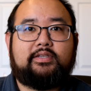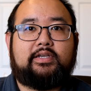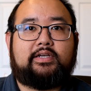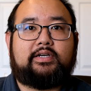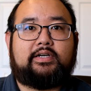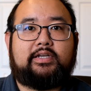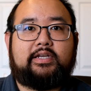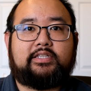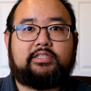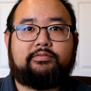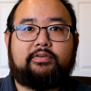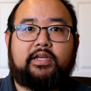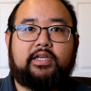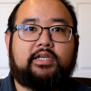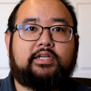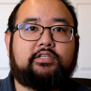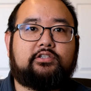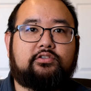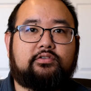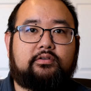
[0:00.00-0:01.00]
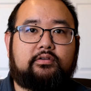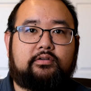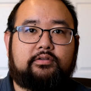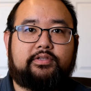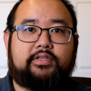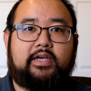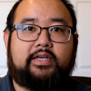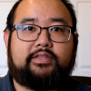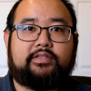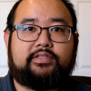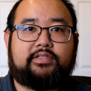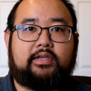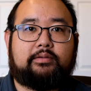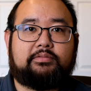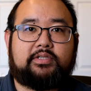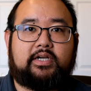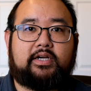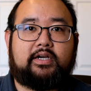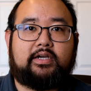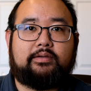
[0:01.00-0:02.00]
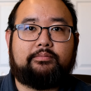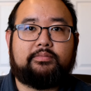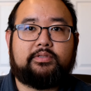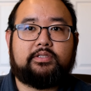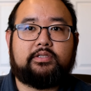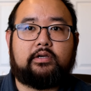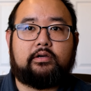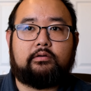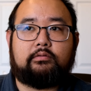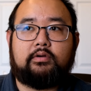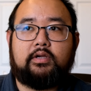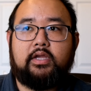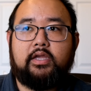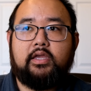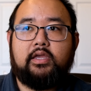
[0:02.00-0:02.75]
It's very controlled at the same time. So